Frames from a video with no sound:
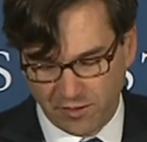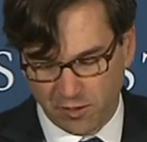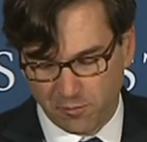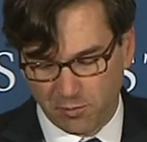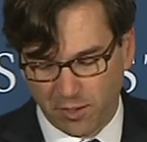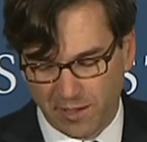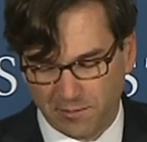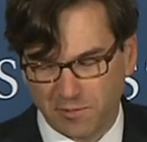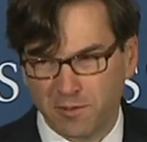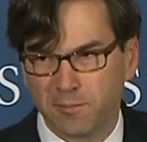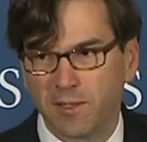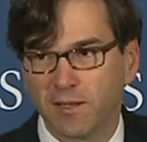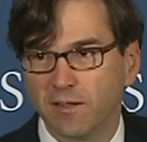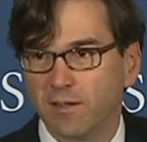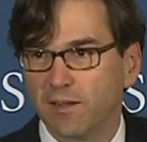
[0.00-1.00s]
no problem
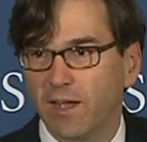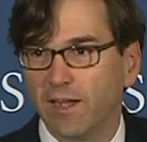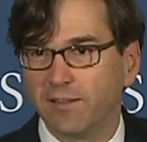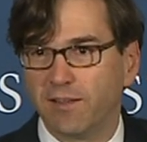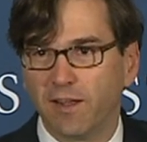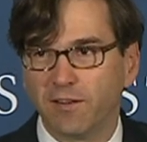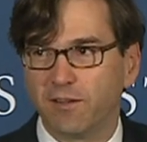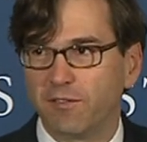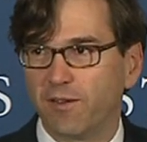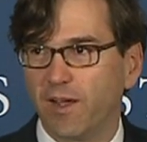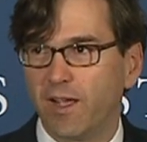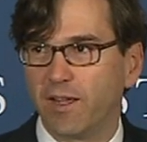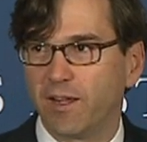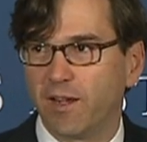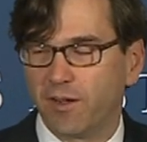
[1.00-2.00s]
in
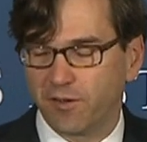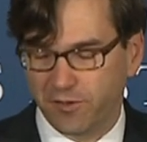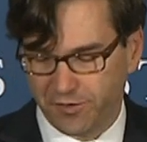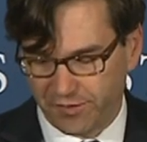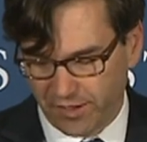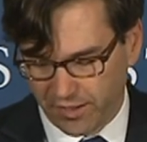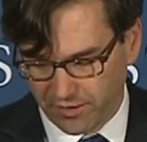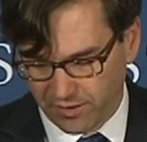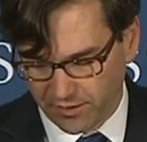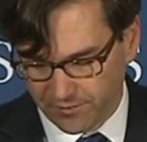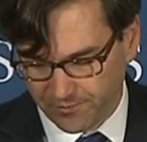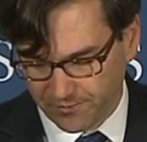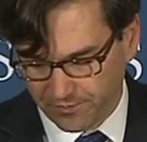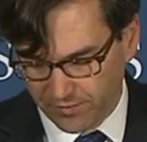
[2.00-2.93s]
identifying and understanding.